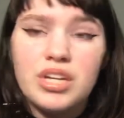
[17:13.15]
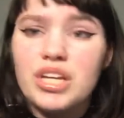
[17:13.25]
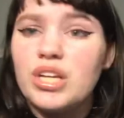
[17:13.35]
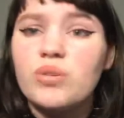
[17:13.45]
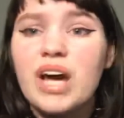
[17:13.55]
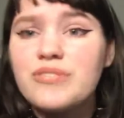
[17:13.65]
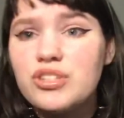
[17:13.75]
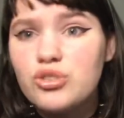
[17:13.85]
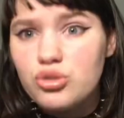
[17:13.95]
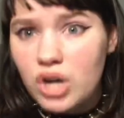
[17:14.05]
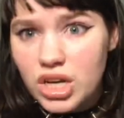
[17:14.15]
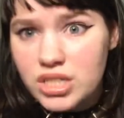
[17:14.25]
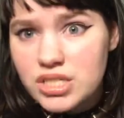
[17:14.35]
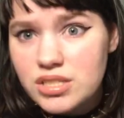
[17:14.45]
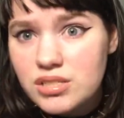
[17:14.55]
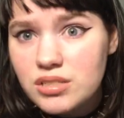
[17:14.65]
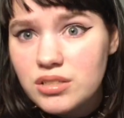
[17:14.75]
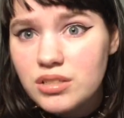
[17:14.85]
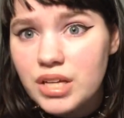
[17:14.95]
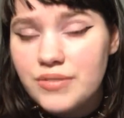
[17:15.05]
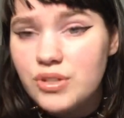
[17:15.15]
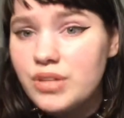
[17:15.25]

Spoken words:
You don't have to do drugs if you